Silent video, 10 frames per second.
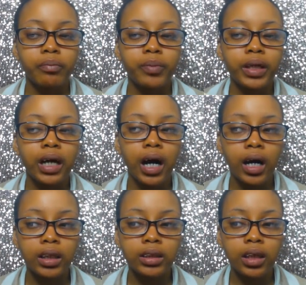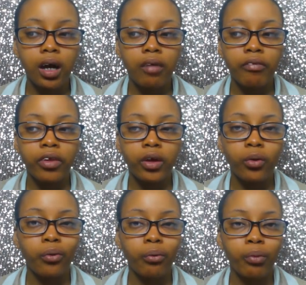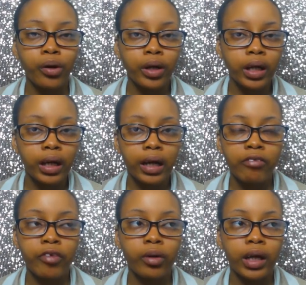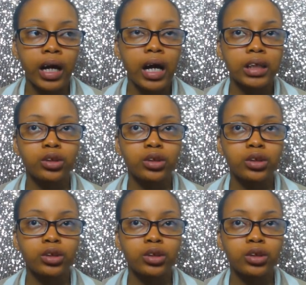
because of the wording and I felt like I had